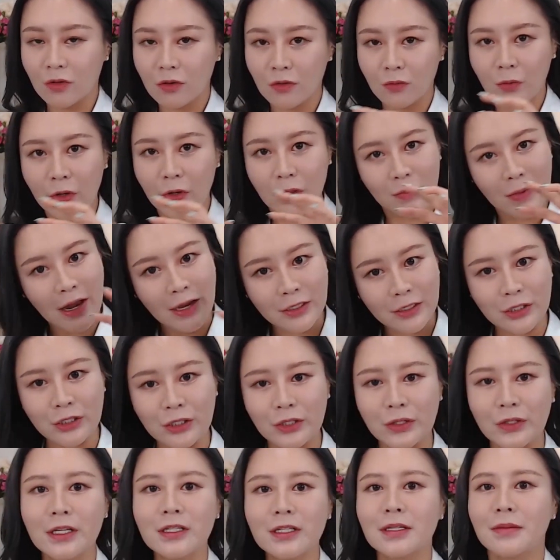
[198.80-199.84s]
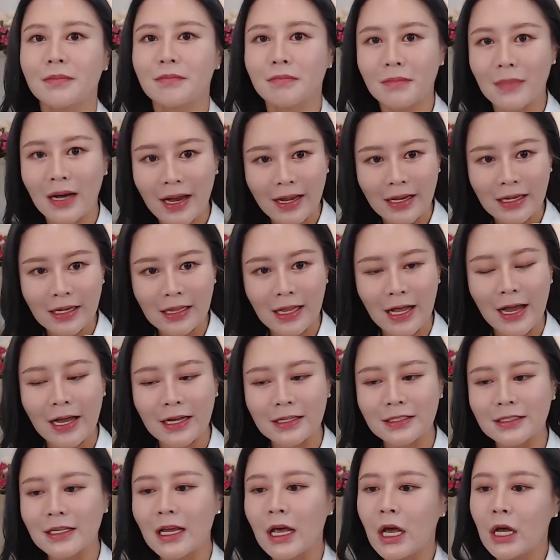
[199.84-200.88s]
with my students in my
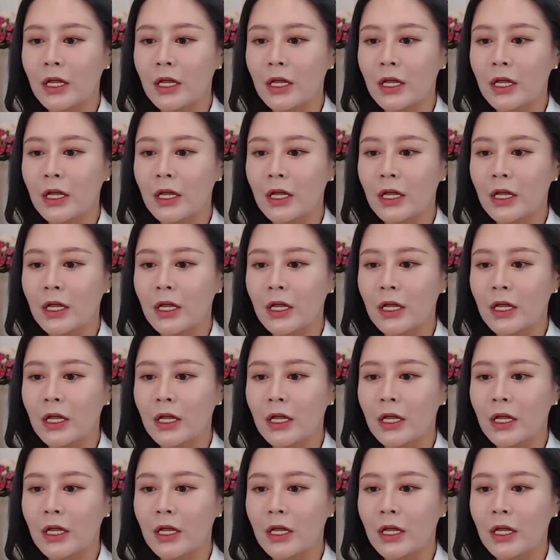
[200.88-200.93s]
class.